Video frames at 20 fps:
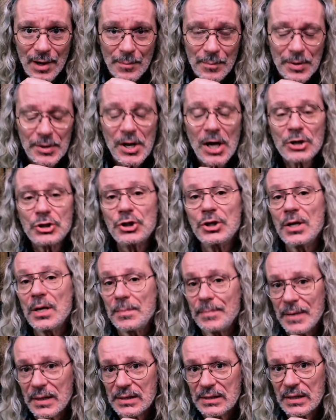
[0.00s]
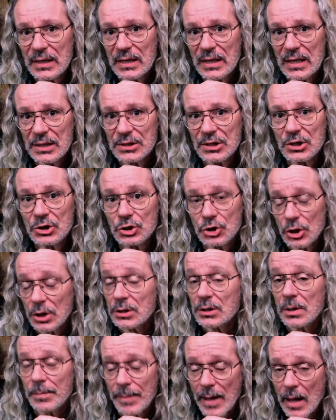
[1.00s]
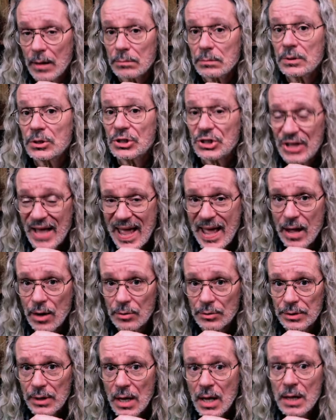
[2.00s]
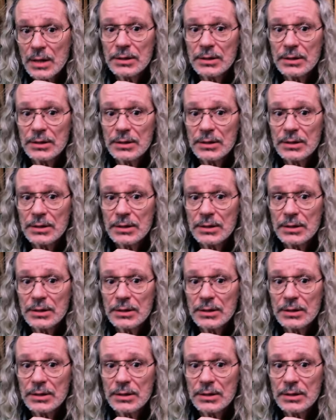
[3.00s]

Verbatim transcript: Production and mixing isn't just about sound.